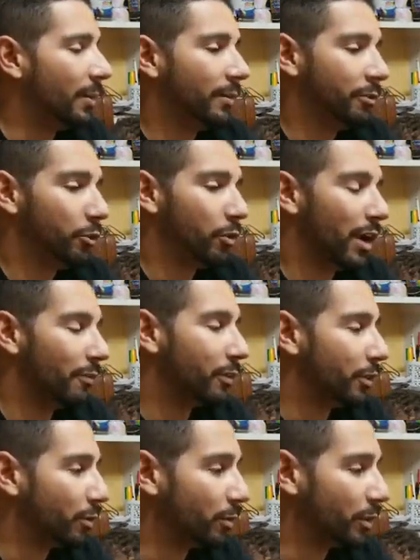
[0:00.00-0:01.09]
if you don't have
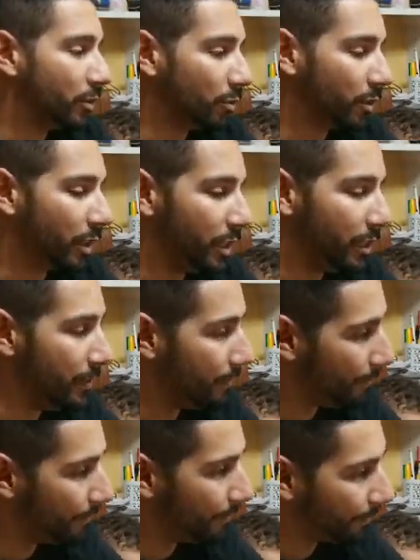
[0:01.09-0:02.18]
the original key,
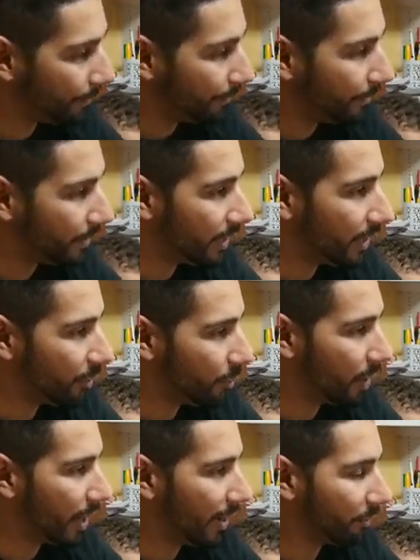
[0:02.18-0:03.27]
then you
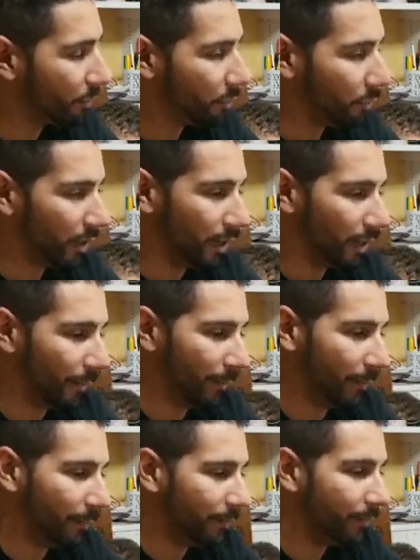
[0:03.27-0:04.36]
probably have to
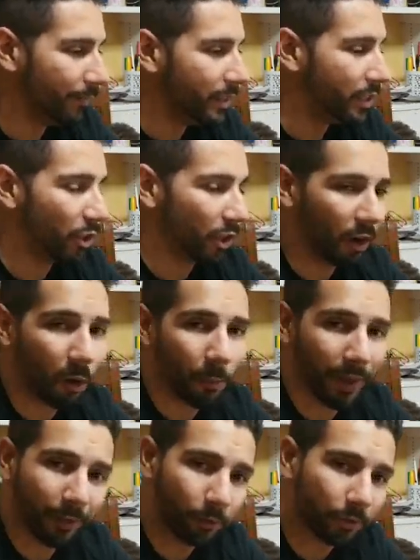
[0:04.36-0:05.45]
either
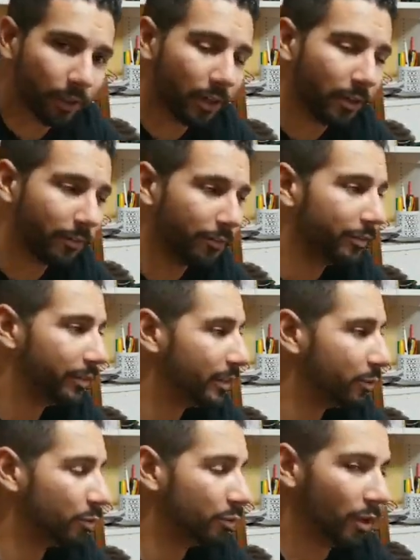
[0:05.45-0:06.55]
call Microsoft
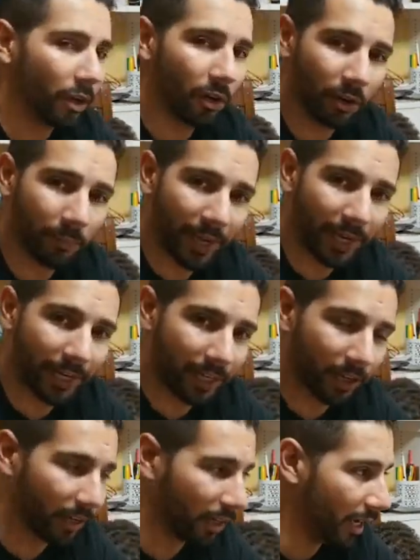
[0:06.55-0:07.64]
and do the
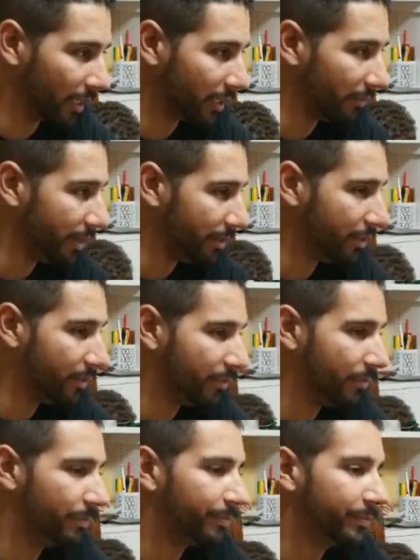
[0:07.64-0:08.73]
automatic
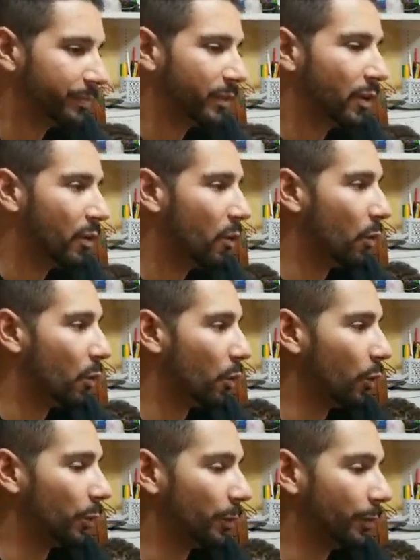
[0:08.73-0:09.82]
activation,
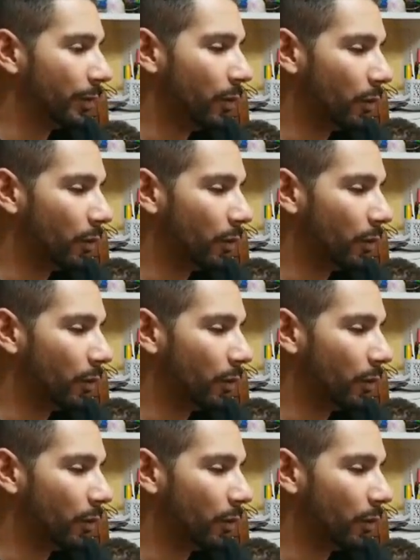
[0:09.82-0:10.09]
or